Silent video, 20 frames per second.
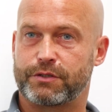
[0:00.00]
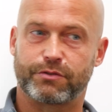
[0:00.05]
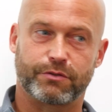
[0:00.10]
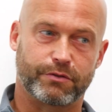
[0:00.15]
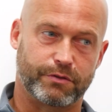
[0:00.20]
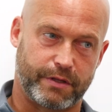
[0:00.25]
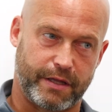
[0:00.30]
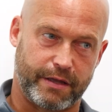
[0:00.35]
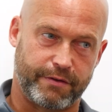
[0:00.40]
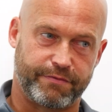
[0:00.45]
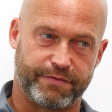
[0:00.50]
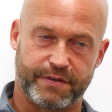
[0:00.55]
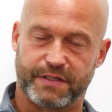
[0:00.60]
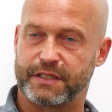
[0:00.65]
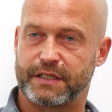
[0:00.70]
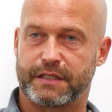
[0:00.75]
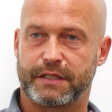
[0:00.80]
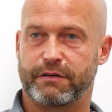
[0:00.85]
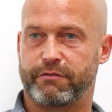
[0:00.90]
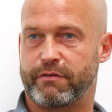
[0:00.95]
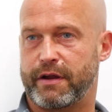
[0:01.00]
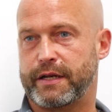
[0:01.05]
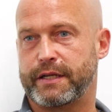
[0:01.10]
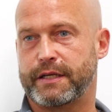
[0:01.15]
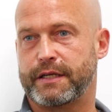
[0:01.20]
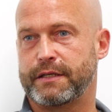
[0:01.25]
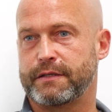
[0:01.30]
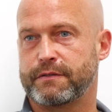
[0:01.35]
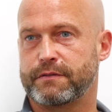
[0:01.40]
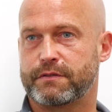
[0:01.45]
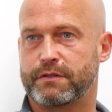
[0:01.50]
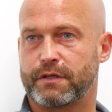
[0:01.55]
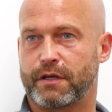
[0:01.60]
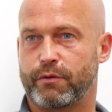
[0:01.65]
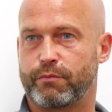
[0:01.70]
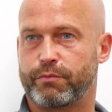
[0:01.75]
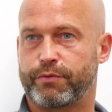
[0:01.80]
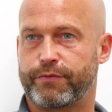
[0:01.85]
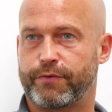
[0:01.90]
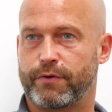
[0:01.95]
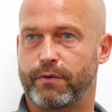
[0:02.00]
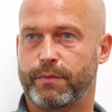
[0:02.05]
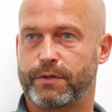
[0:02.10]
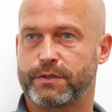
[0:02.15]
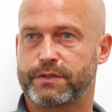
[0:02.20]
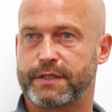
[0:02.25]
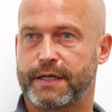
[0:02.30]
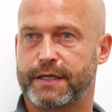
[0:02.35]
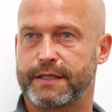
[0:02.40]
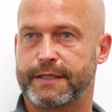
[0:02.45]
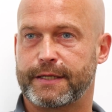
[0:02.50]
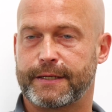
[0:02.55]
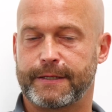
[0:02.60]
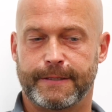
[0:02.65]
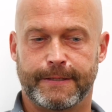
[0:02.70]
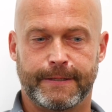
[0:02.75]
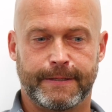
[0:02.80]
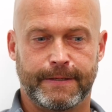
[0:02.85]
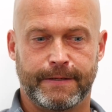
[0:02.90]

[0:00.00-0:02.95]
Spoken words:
sure they're physically ready to go and perform on Saturday.